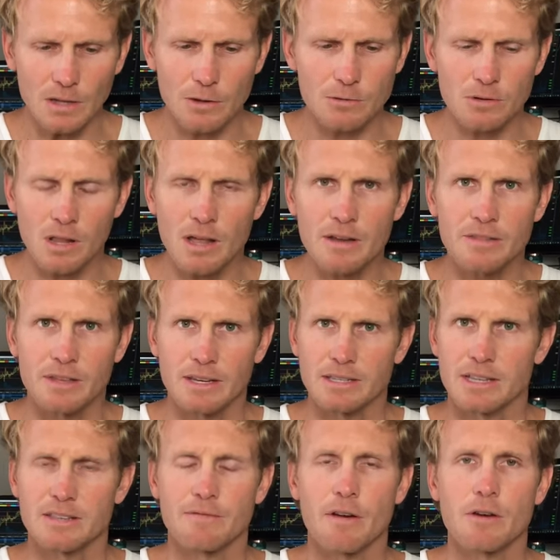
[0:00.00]
There's a lot of
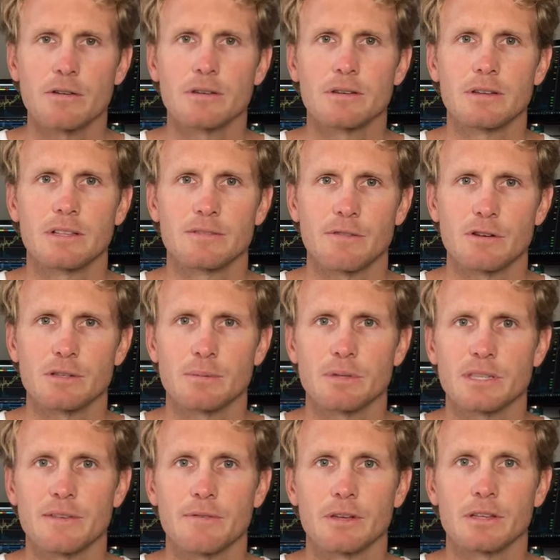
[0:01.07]
things. It's very it's very
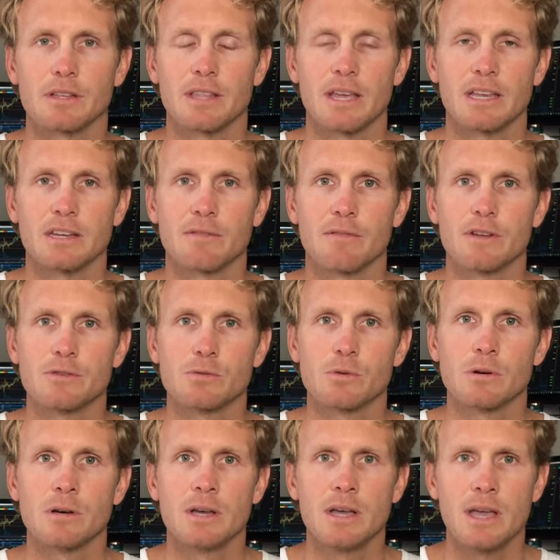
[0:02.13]
specific to the
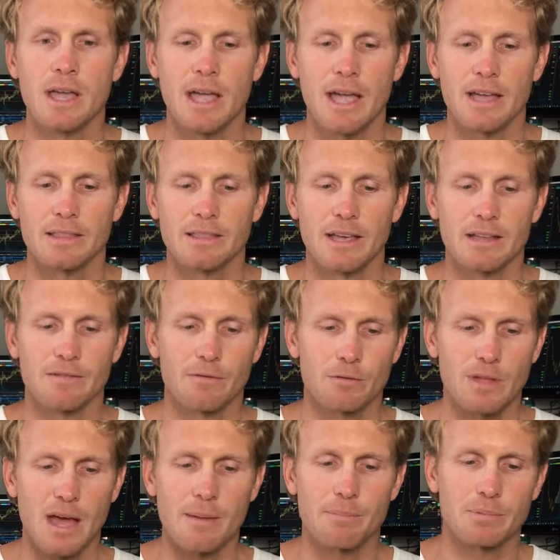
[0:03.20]
individual. And then
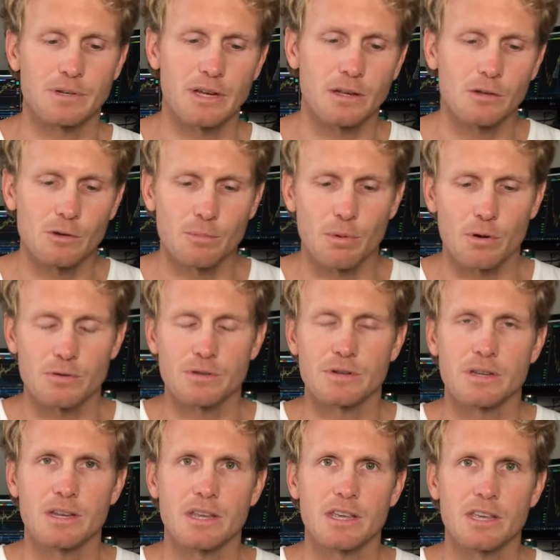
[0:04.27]
for that particular
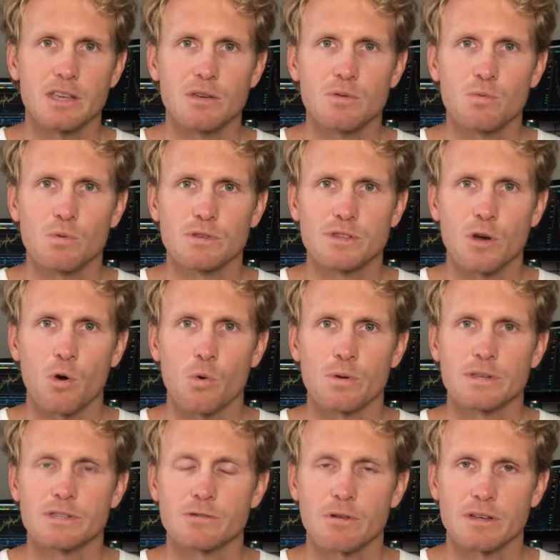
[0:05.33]
person, he was
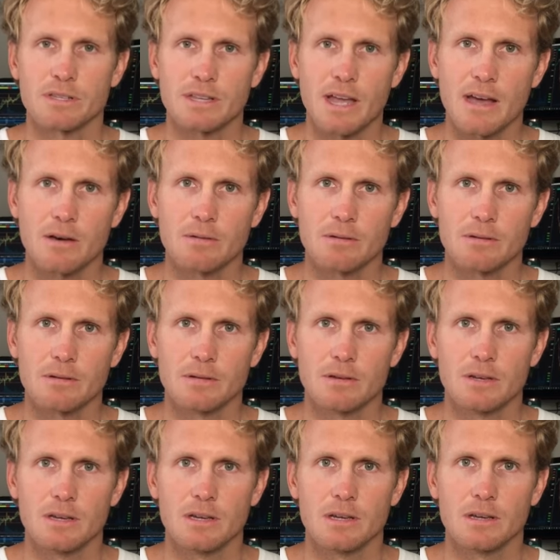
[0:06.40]
always stressed out.
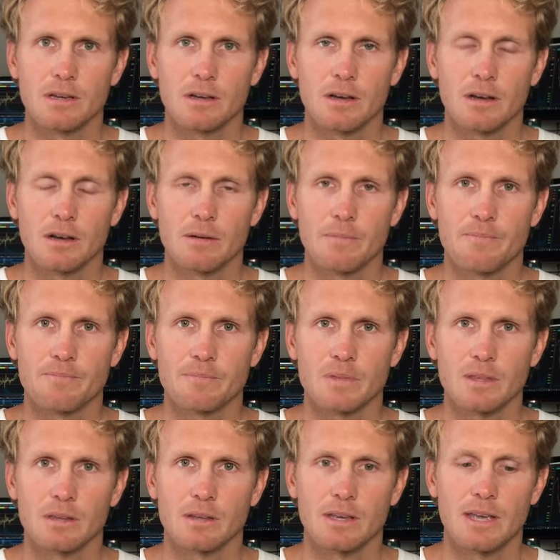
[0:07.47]
Um,
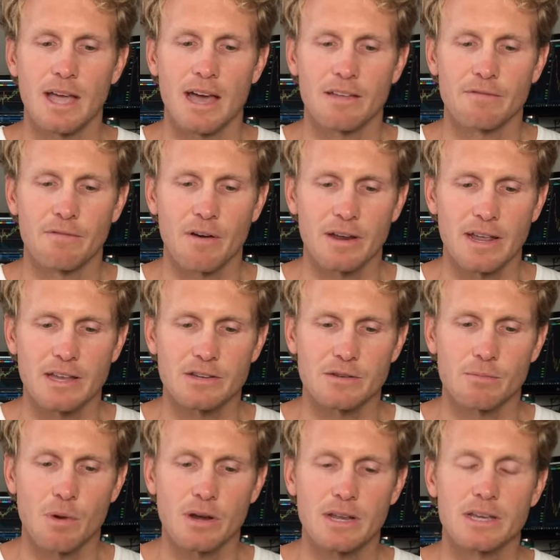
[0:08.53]
he had
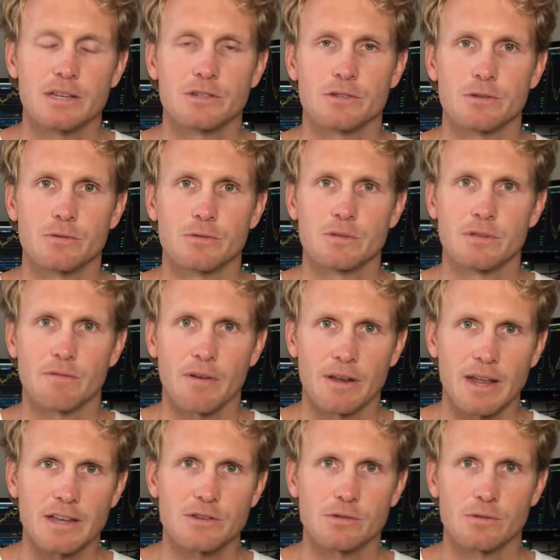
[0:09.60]
financial money issues,
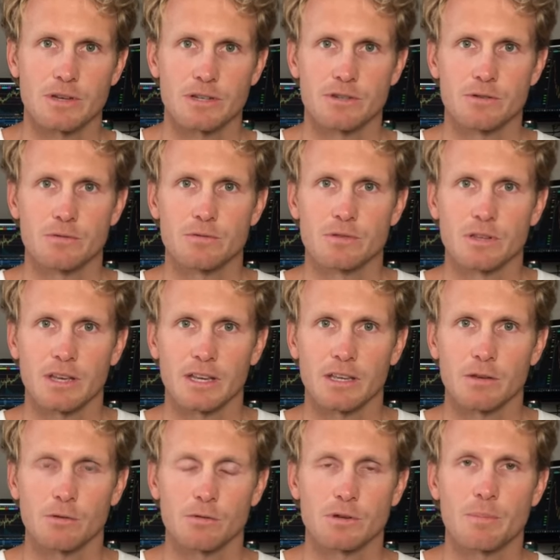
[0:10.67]
financial issues.
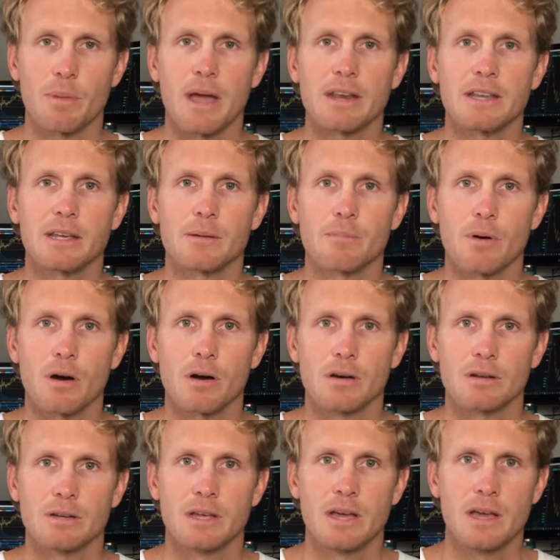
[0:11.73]
Like you're depending
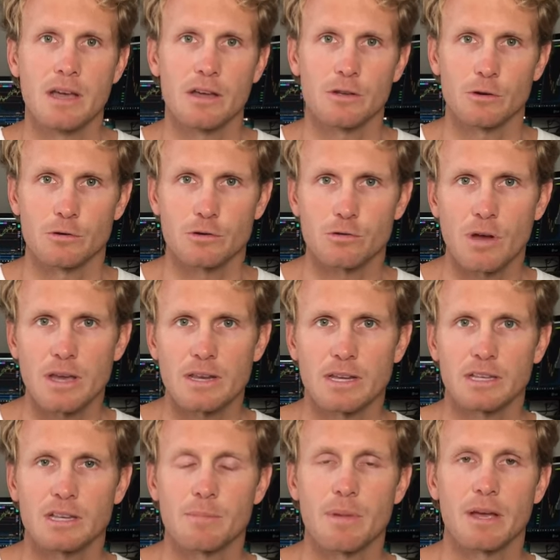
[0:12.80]
upon your
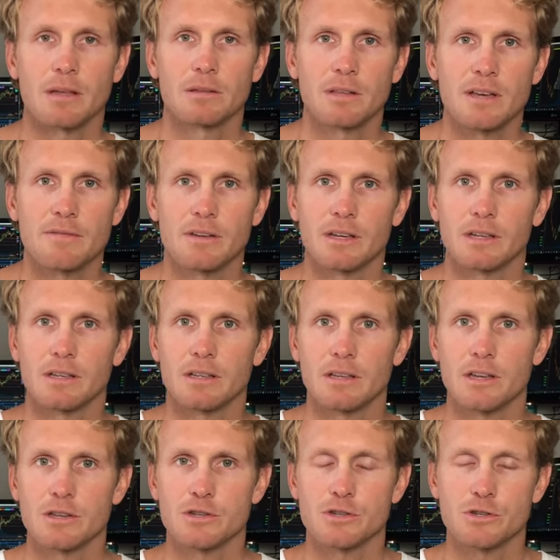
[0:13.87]
trading to make a living.
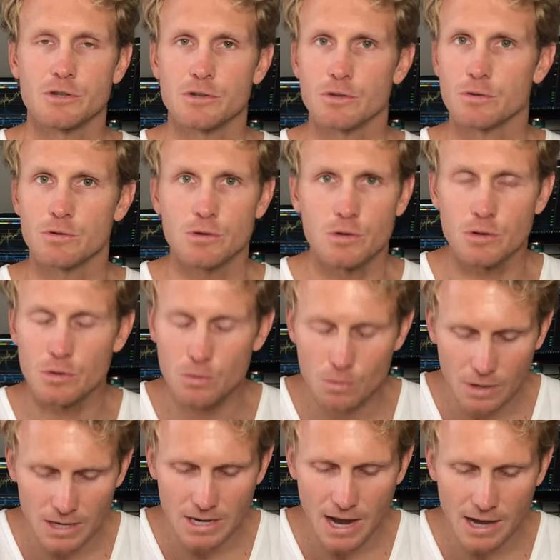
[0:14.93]
It's you, sh- you
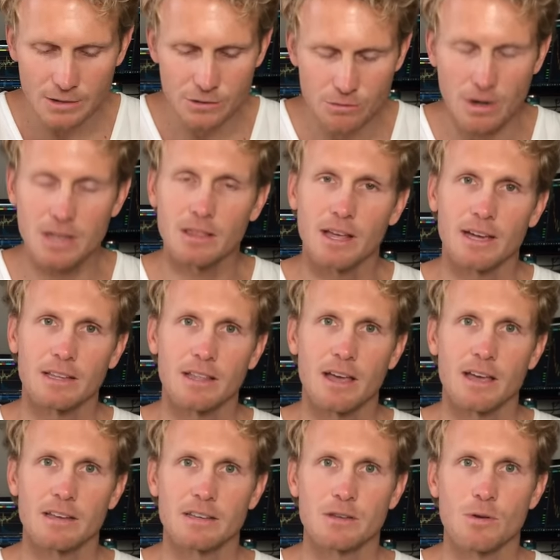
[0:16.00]
cannot trade like
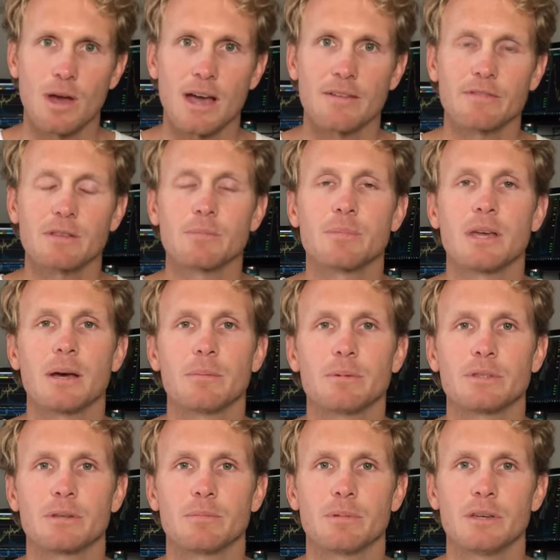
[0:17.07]
that. You have to be
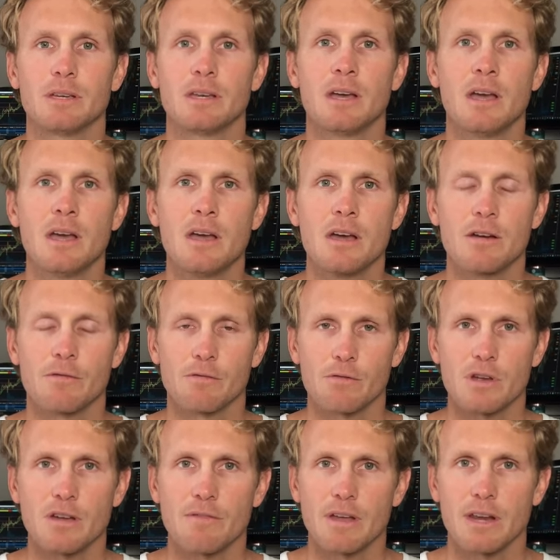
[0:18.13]
able to be
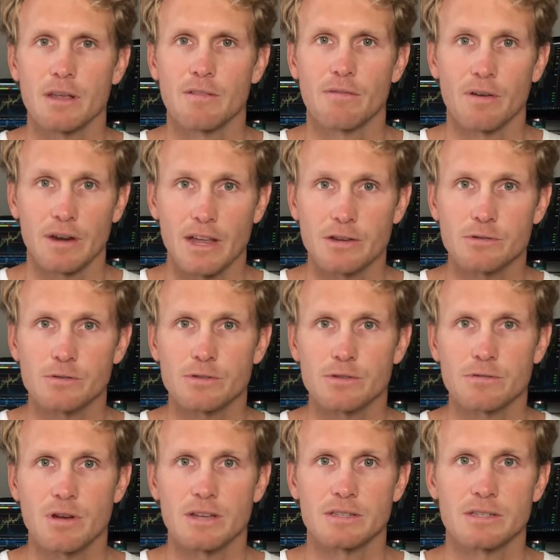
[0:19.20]
free of any financial
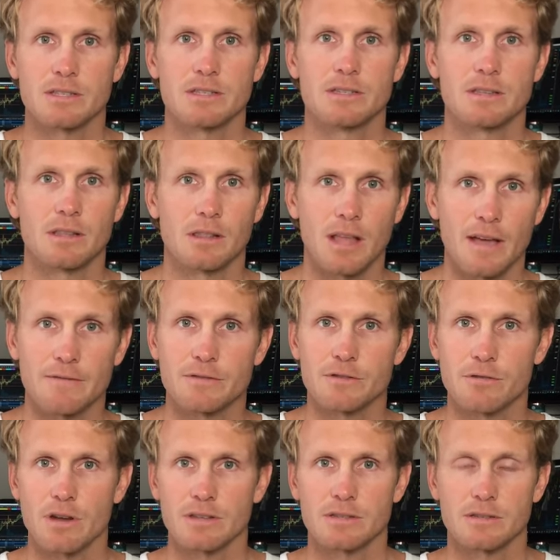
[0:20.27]
stresses, life
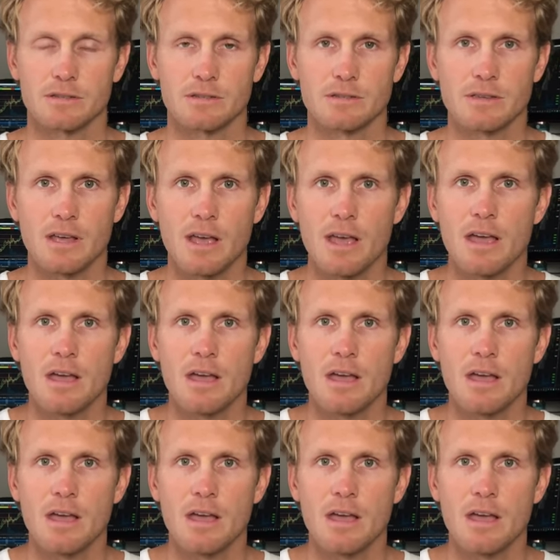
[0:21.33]
stresses.